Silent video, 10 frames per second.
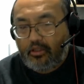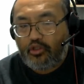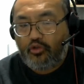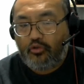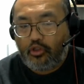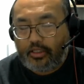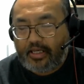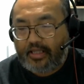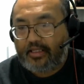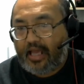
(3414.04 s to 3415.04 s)
you
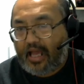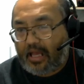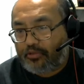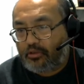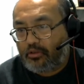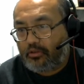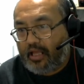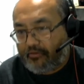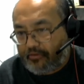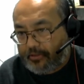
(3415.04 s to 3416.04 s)
look at the absolute
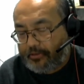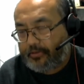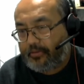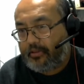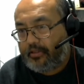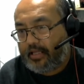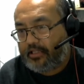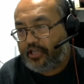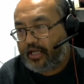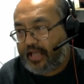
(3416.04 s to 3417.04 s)
evidence
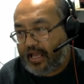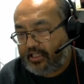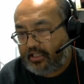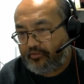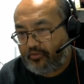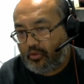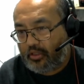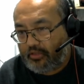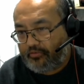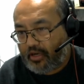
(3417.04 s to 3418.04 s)
that gigantic
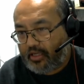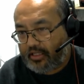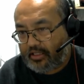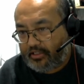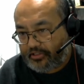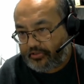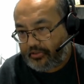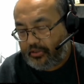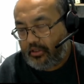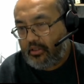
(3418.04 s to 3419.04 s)
flora and fauna
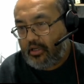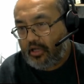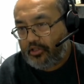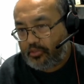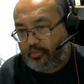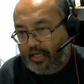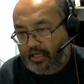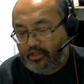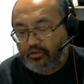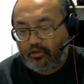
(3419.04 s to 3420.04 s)
existed on this
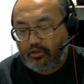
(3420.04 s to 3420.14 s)
planet. You